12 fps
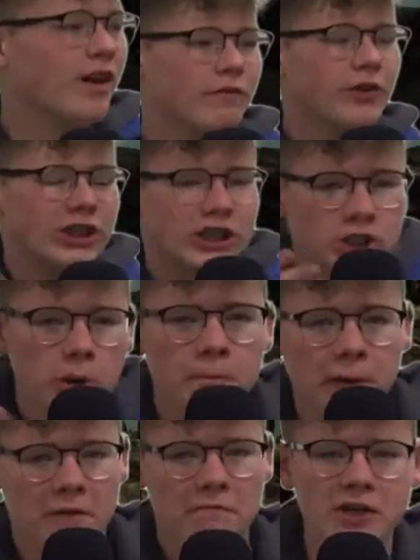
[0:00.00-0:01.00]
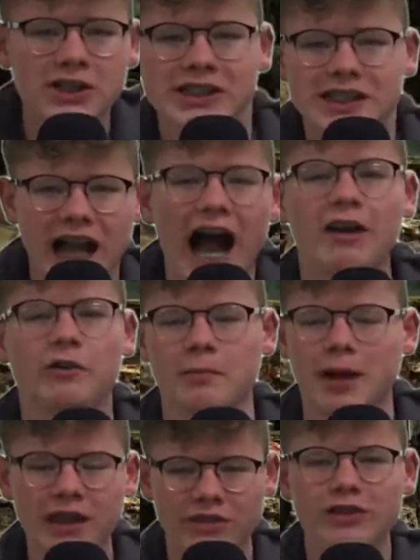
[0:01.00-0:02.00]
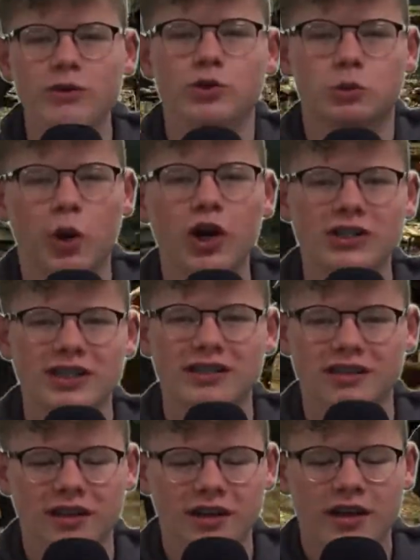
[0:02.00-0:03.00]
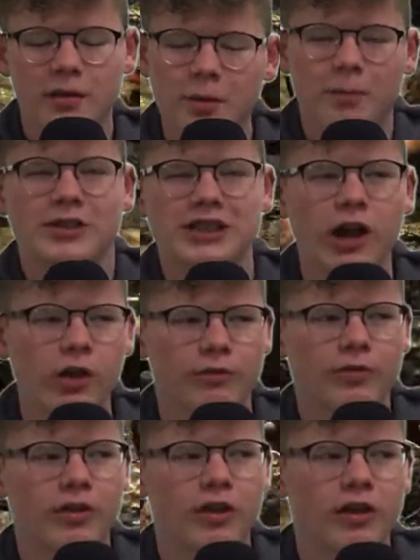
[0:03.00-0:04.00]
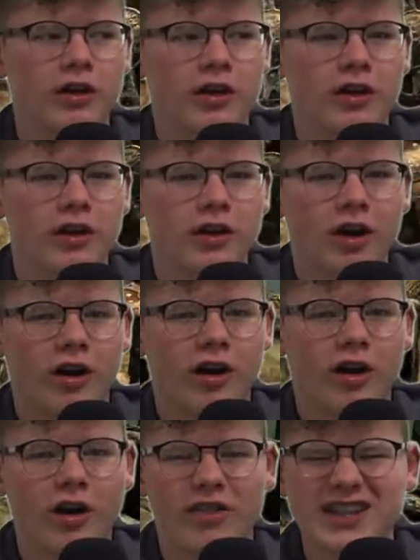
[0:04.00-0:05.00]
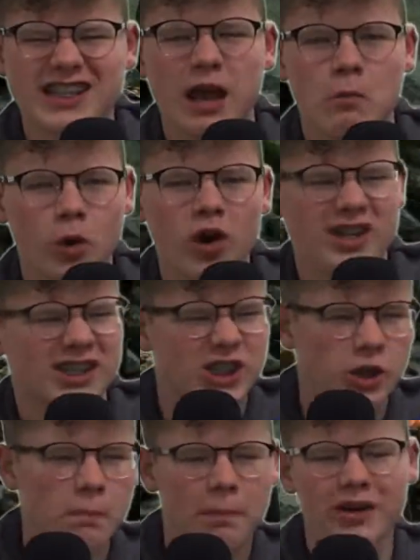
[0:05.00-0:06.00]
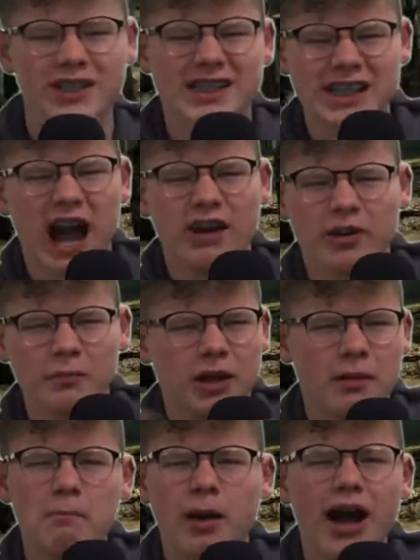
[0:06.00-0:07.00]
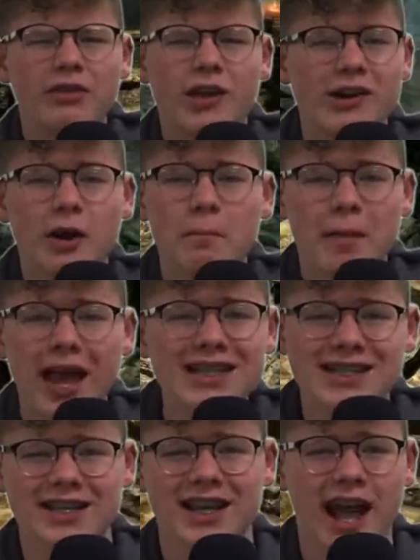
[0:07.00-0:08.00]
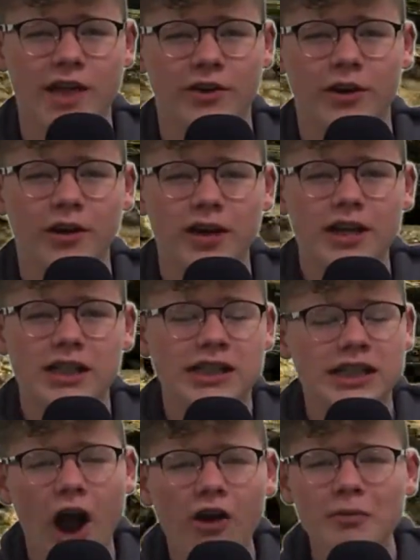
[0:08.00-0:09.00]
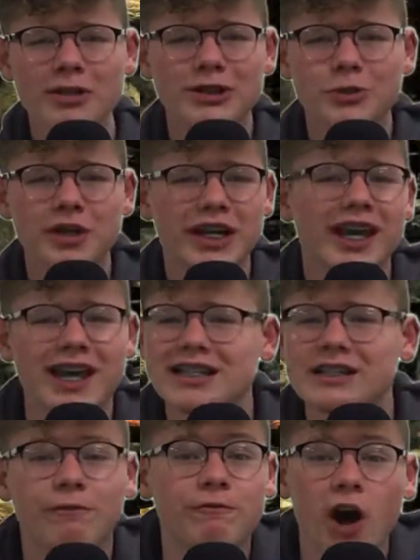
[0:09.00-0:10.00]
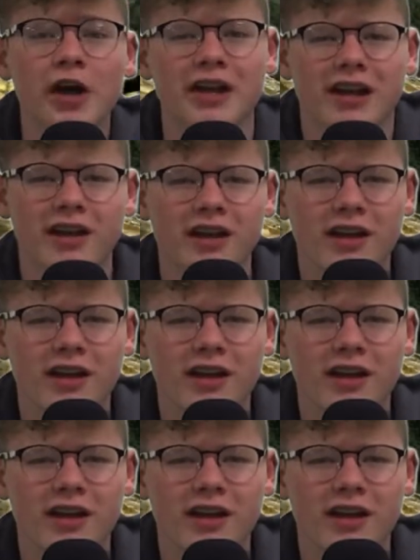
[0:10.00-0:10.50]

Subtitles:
For Skyrim. And I think those words in themselves are the same word. Super, Skyrim, combined, they're amazing together. Skyrim is unique. It's fun.